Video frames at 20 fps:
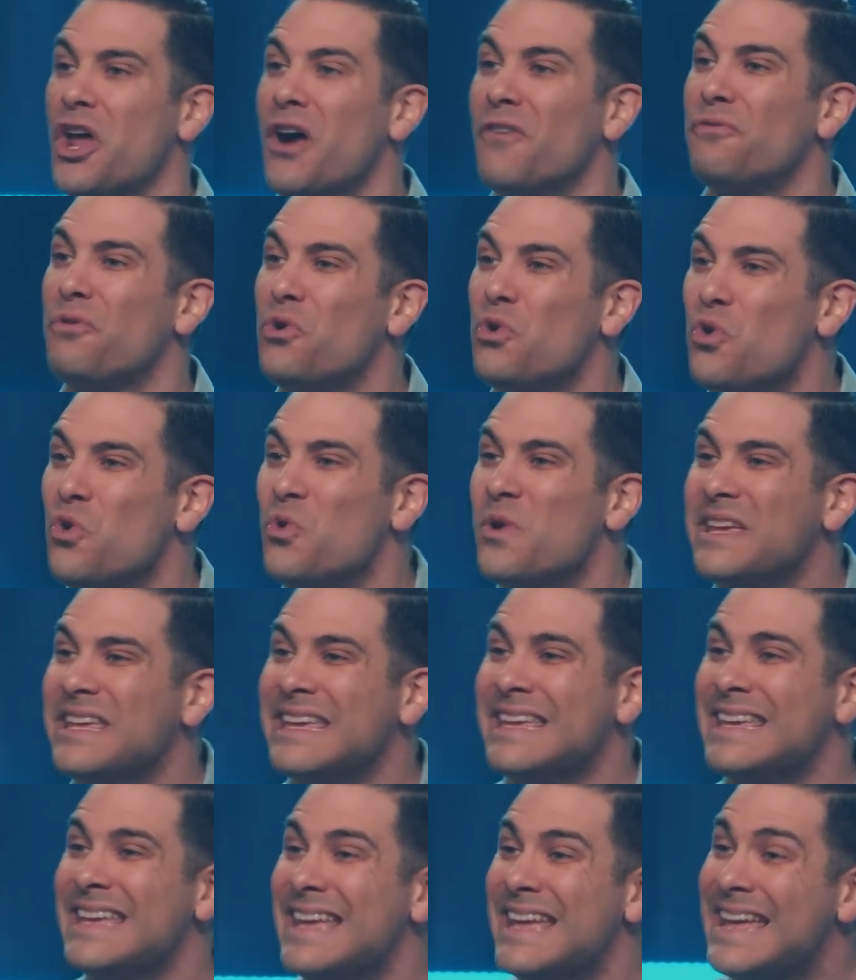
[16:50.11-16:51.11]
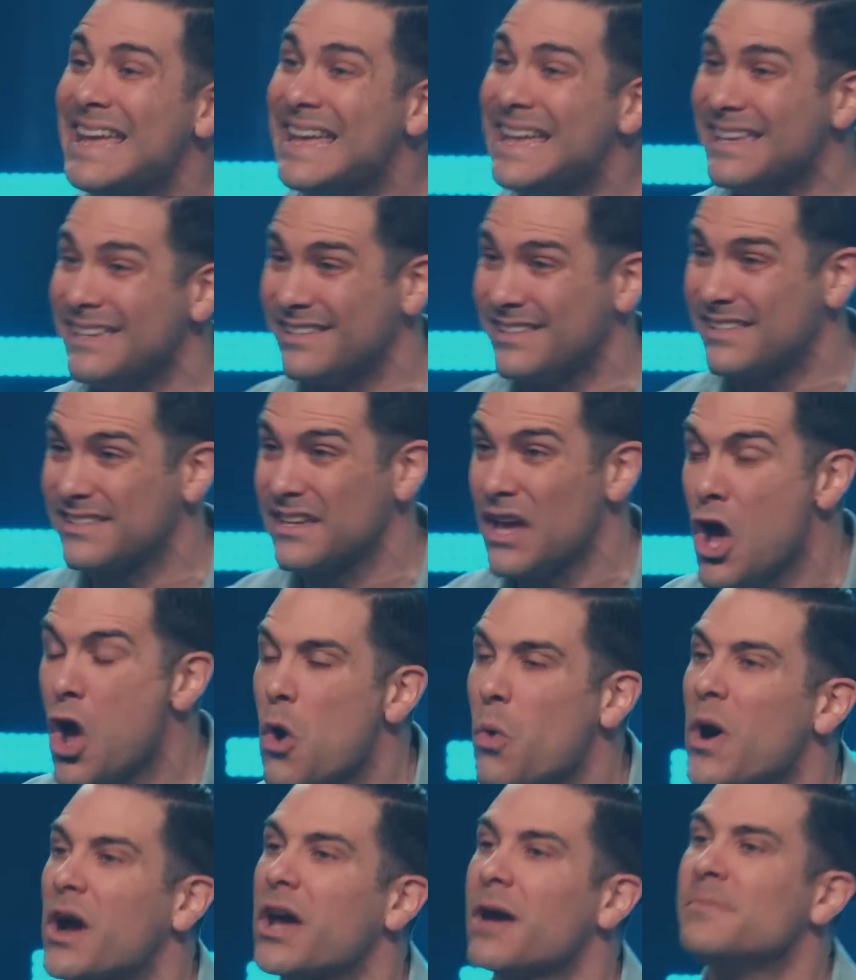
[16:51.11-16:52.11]
of who he is.
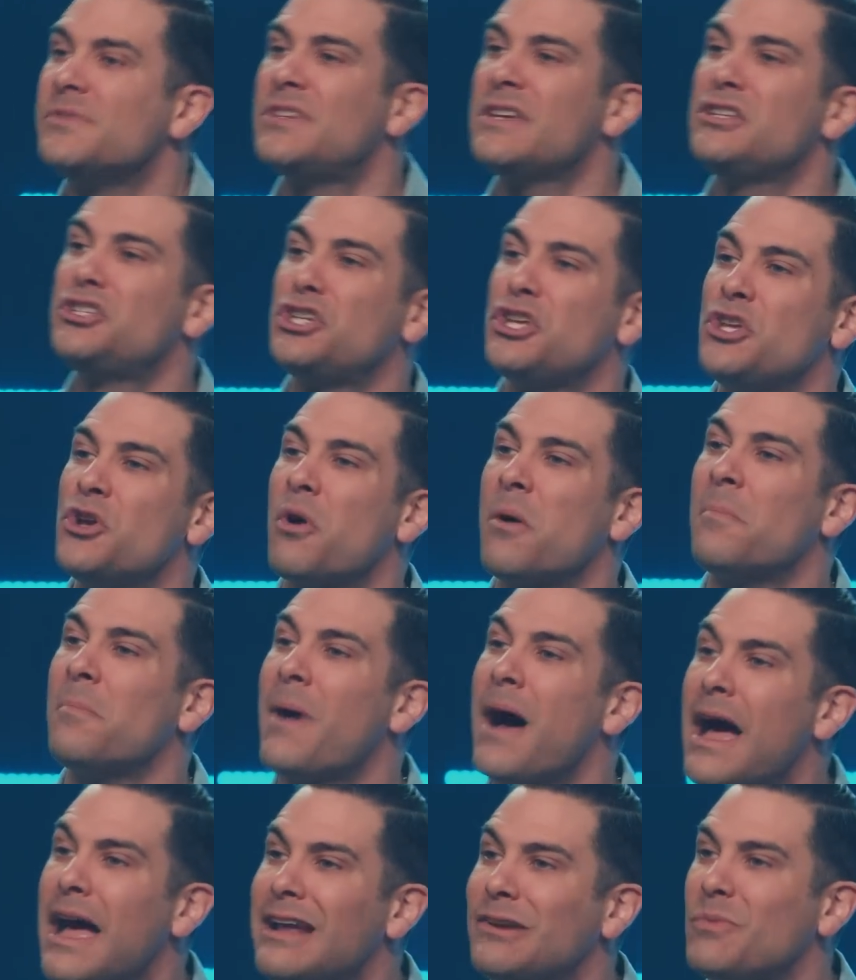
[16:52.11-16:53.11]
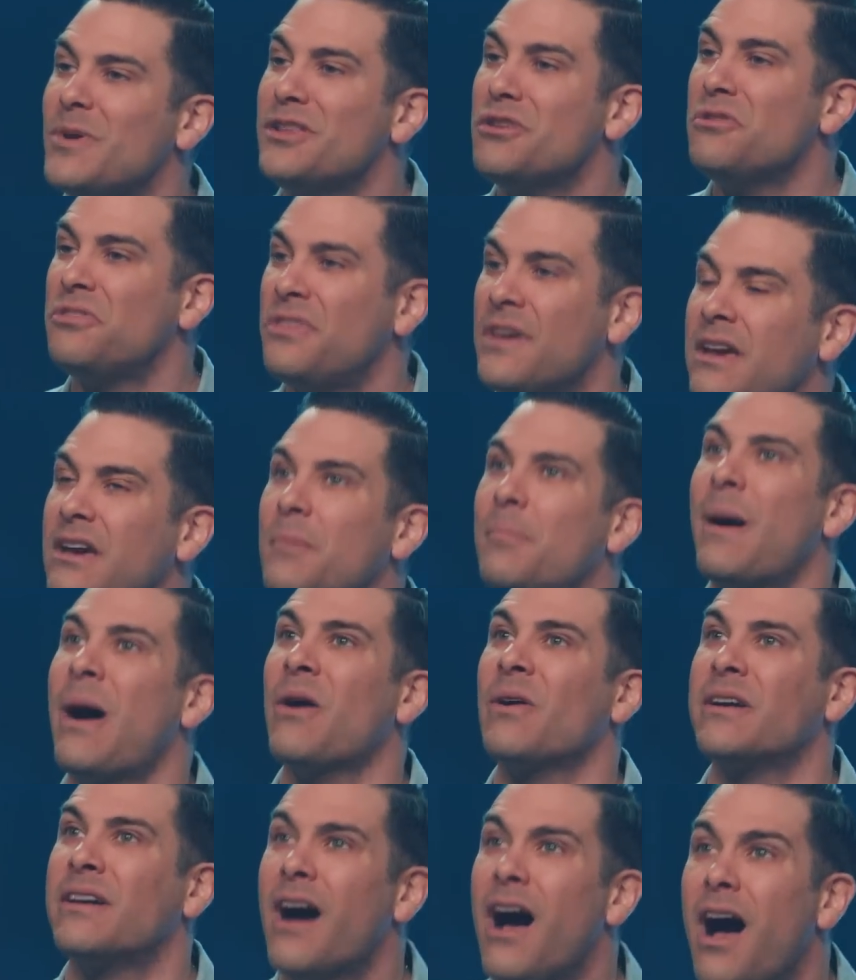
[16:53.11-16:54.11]
What comes into your mind when you think
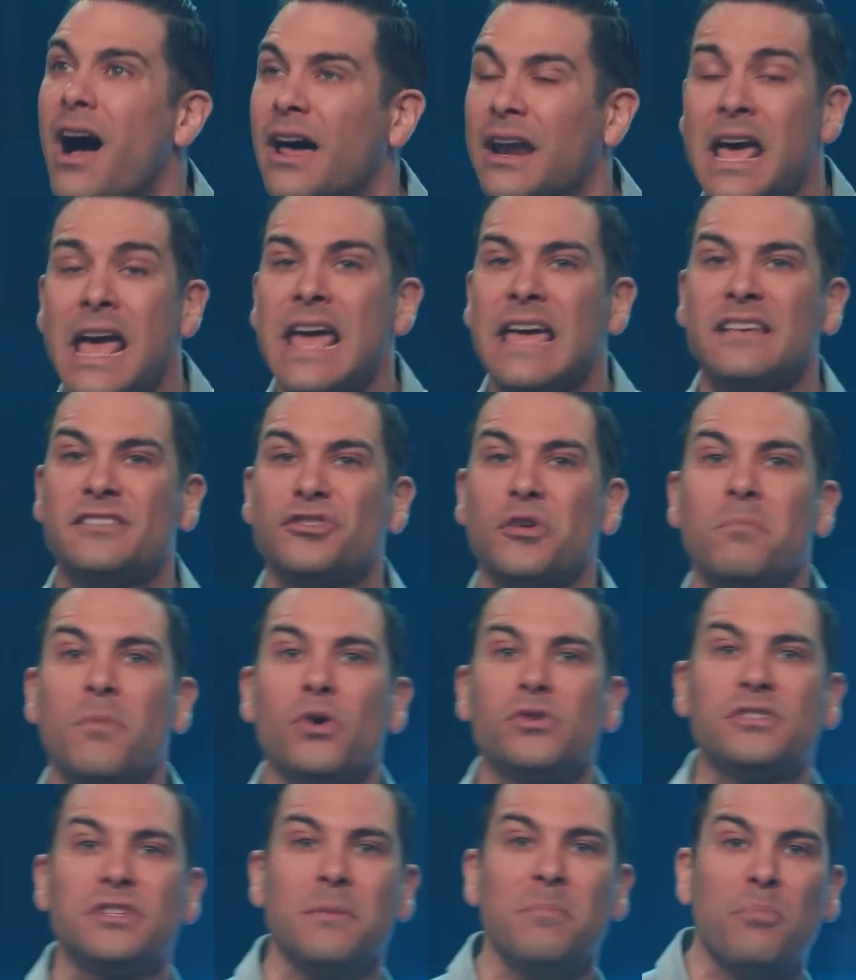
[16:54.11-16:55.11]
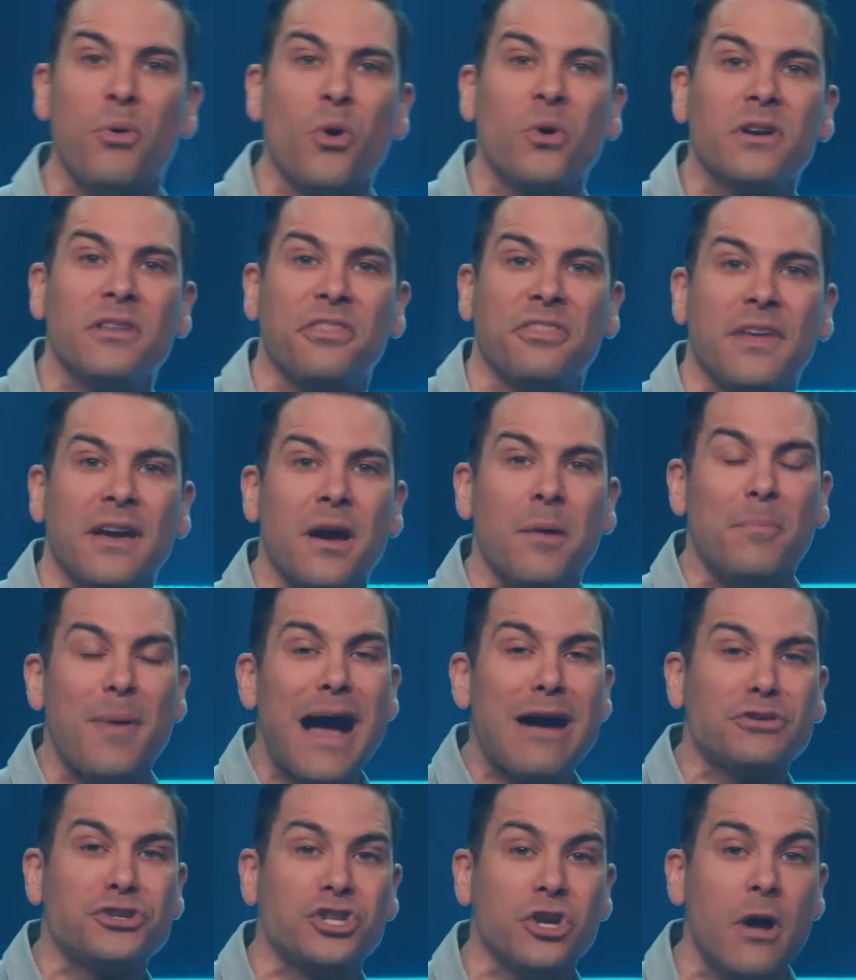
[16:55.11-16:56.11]
about God is the most important thing
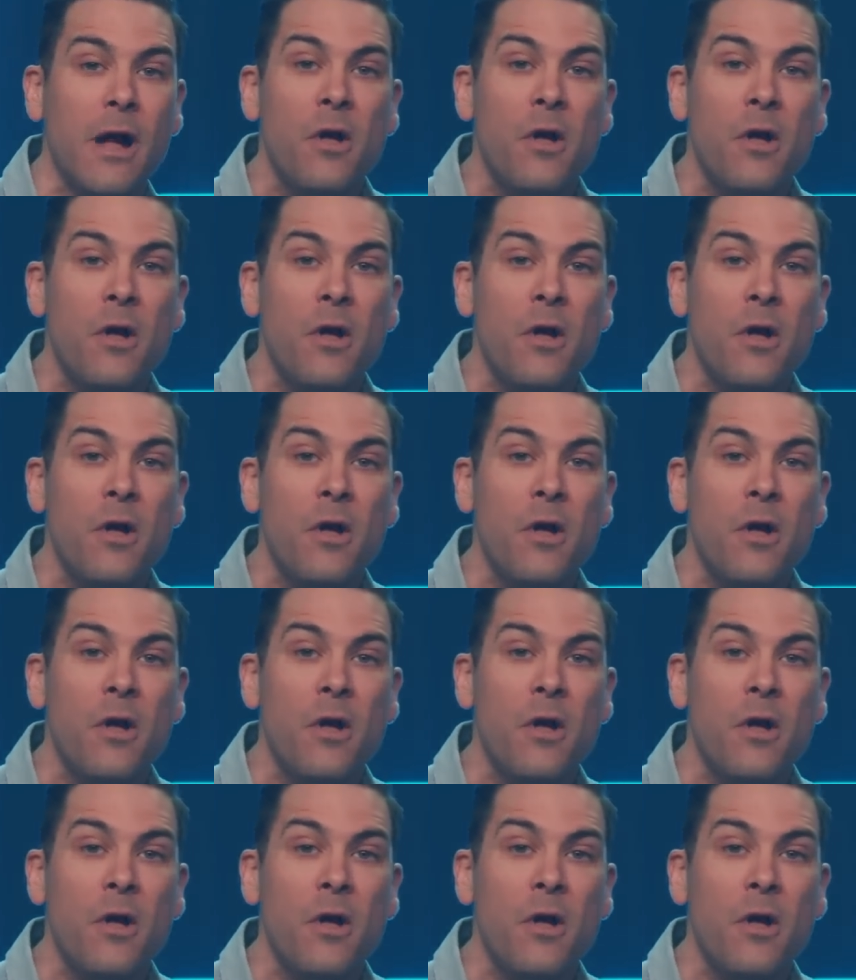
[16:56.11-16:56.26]
about you.